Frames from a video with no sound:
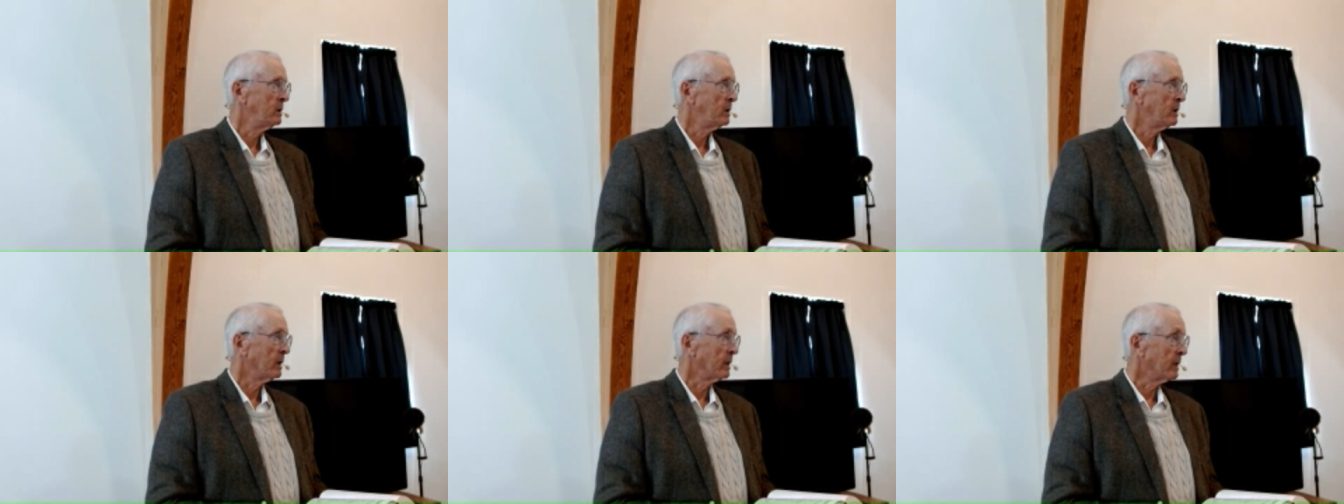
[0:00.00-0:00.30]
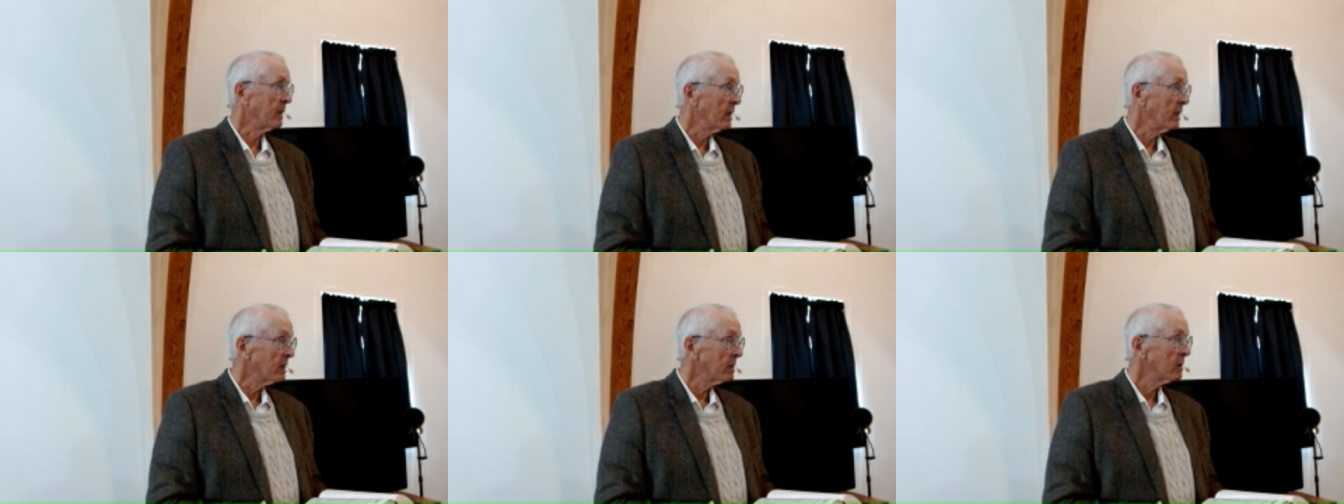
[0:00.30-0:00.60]

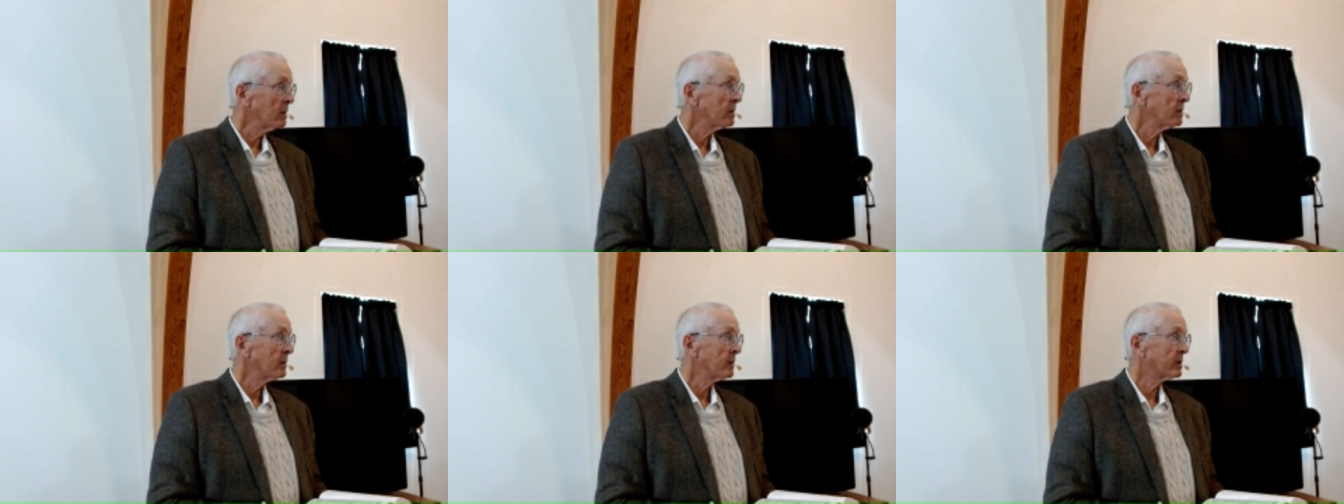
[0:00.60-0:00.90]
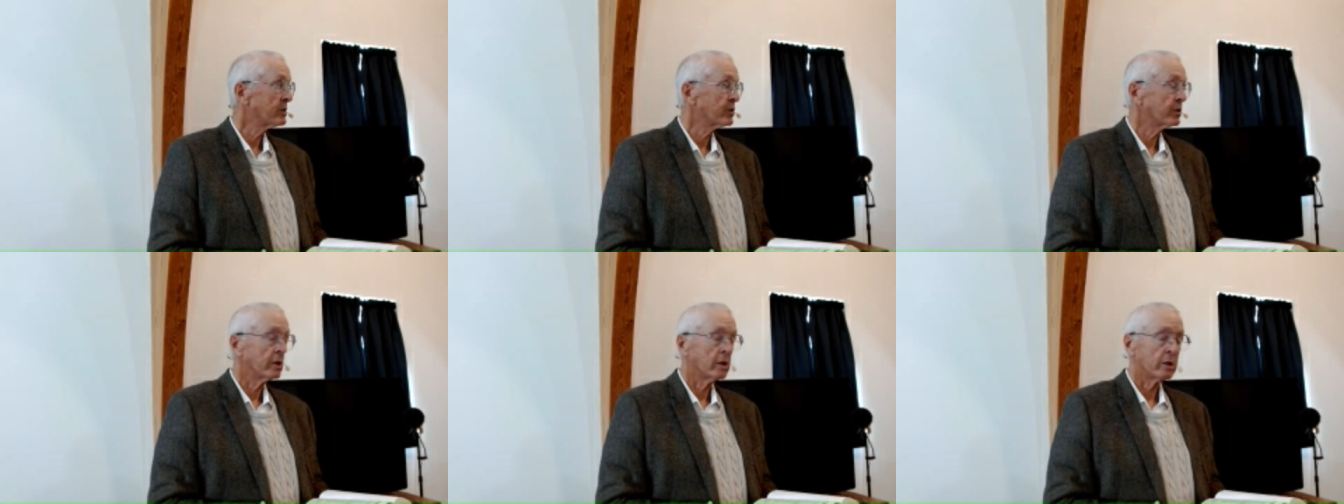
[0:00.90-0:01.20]
Again,
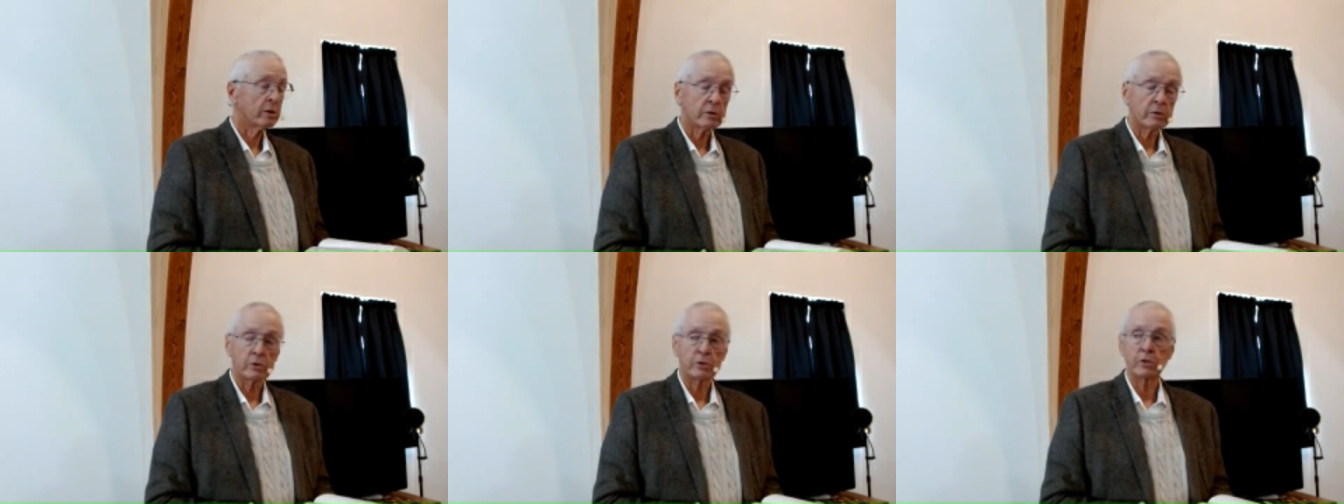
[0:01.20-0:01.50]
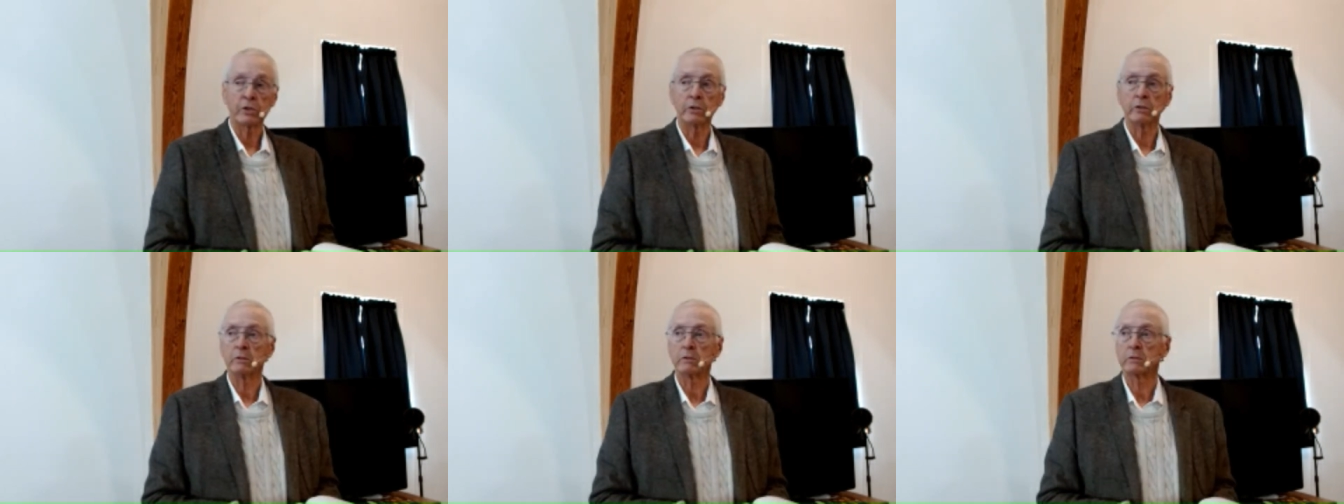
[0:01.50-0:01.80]
that's an
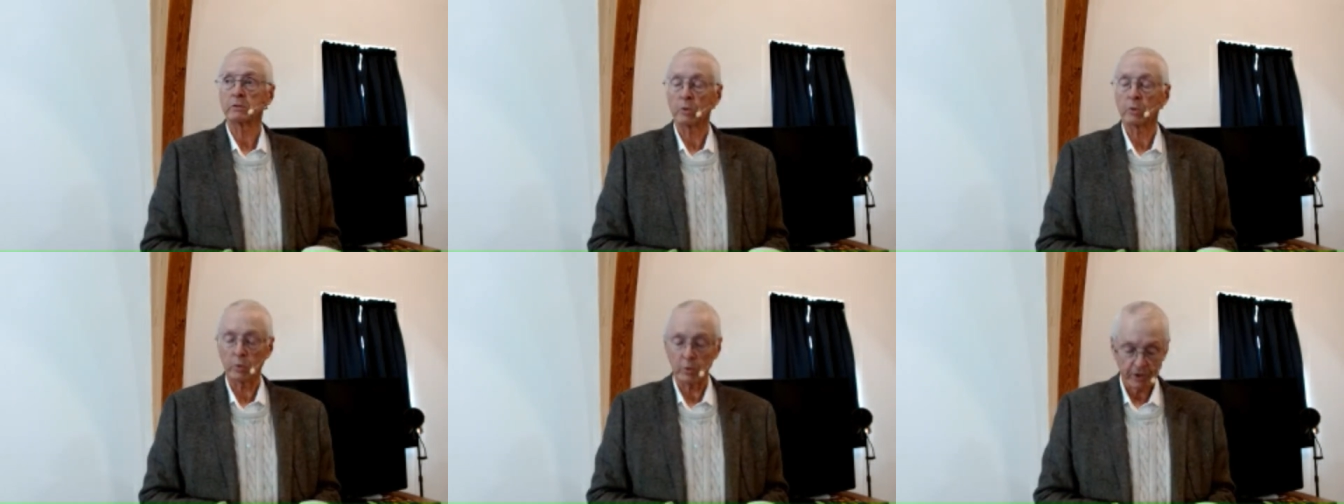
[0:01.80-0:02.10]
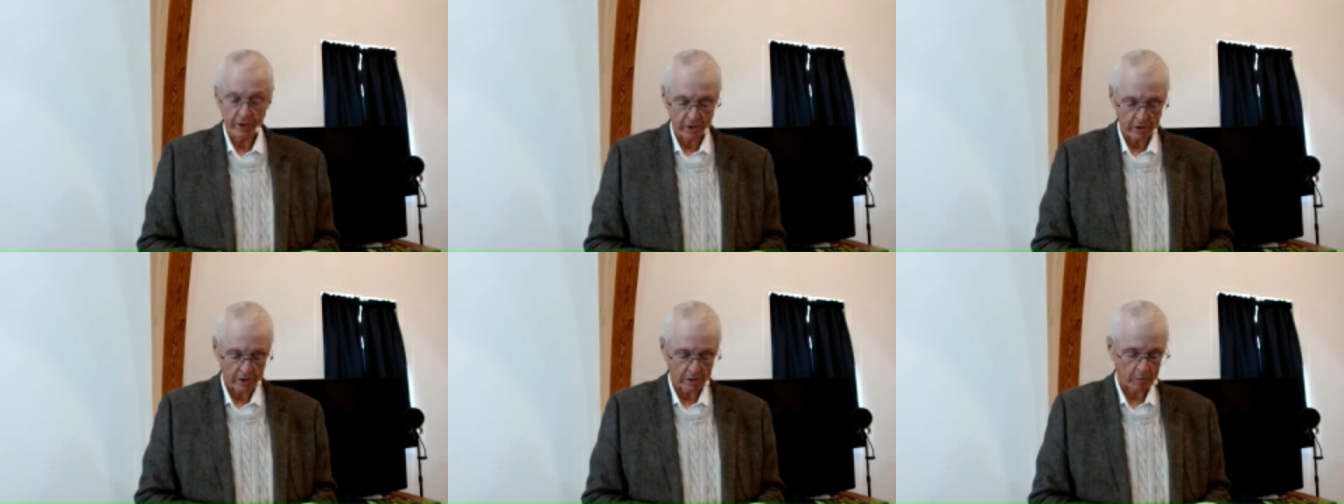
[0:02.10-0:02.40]
allusion to Old
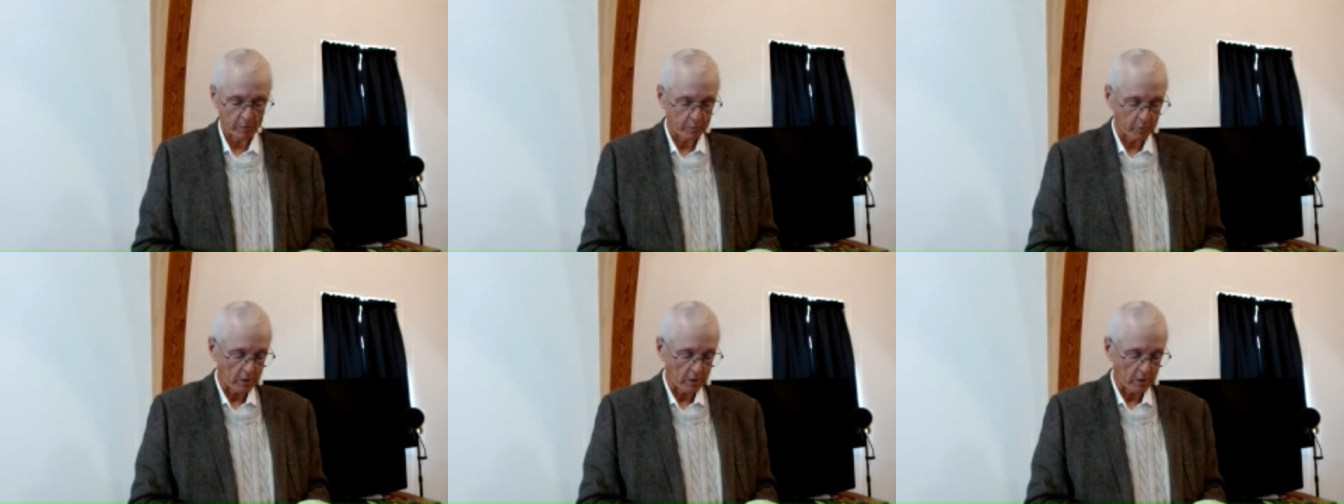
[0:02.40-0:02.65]
Testament